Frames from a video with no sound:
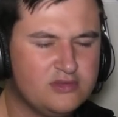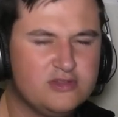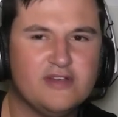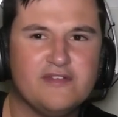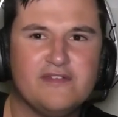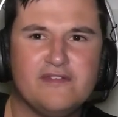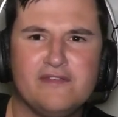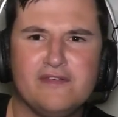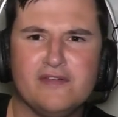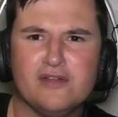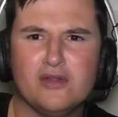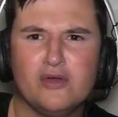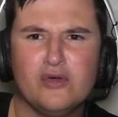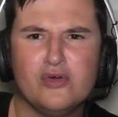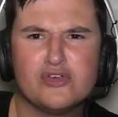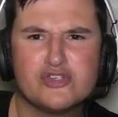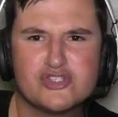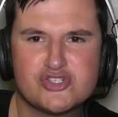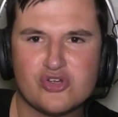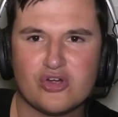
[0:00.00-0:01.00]
The
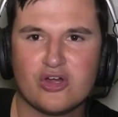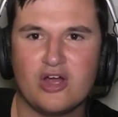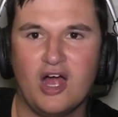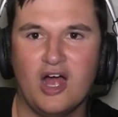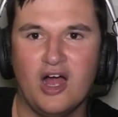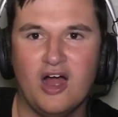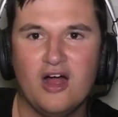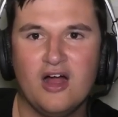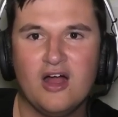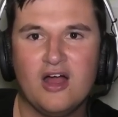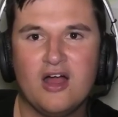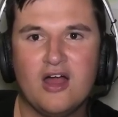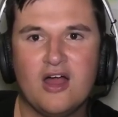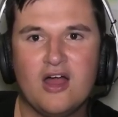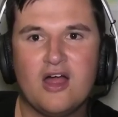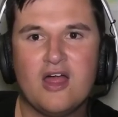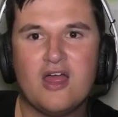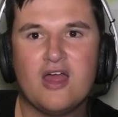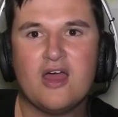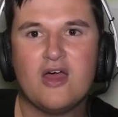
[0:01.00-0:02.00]
floor sugar?
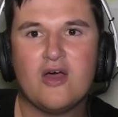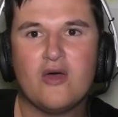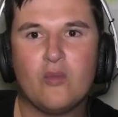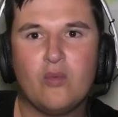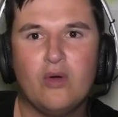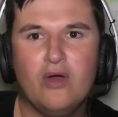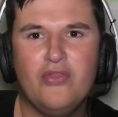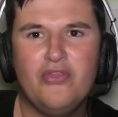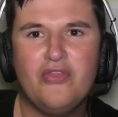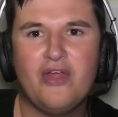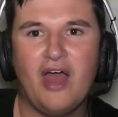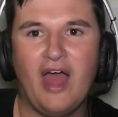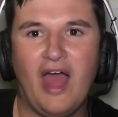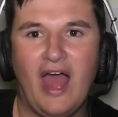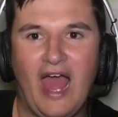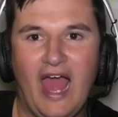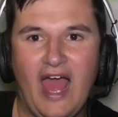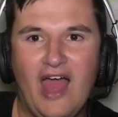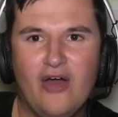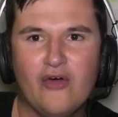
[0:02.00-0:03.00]
What the
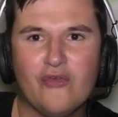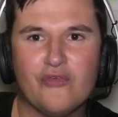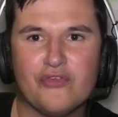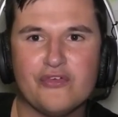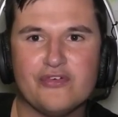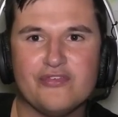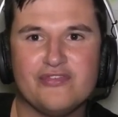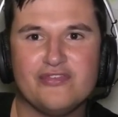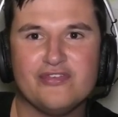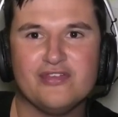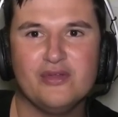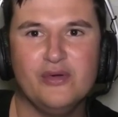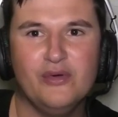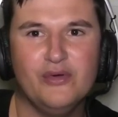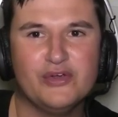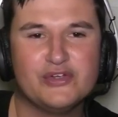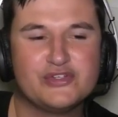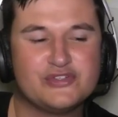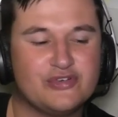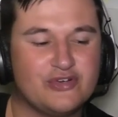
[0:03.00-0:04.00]
hell? The
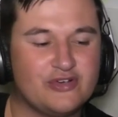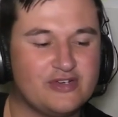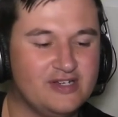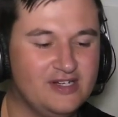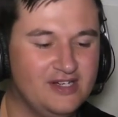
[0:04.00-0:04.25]
floor sugar?